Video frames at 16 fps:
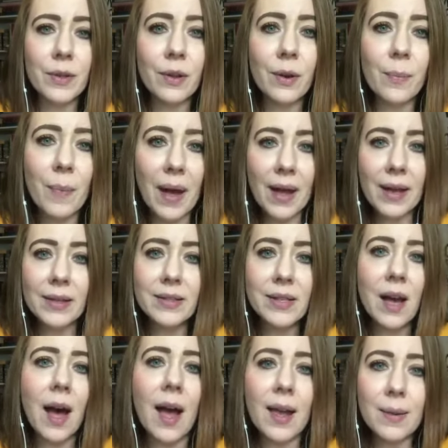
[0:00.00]
they're buying
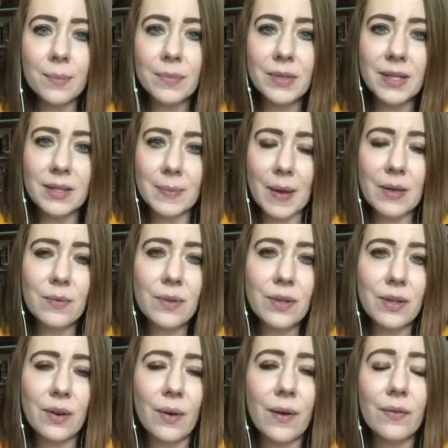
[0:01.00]
time to spend with
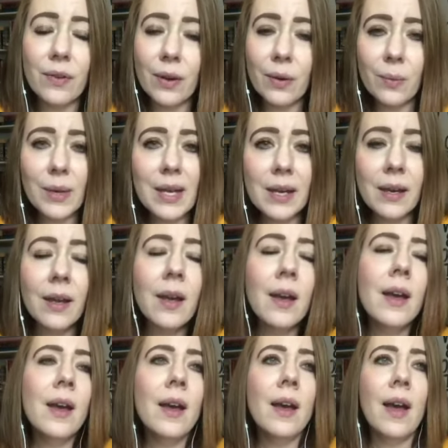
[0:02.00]
you every week,
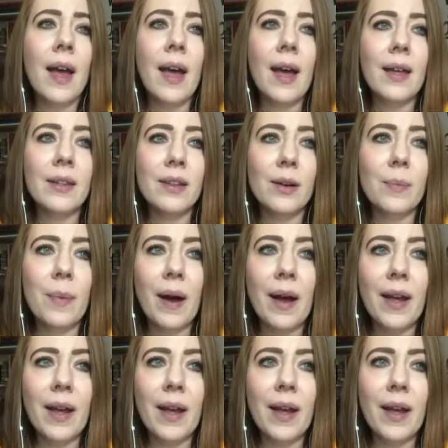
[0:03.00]
and they're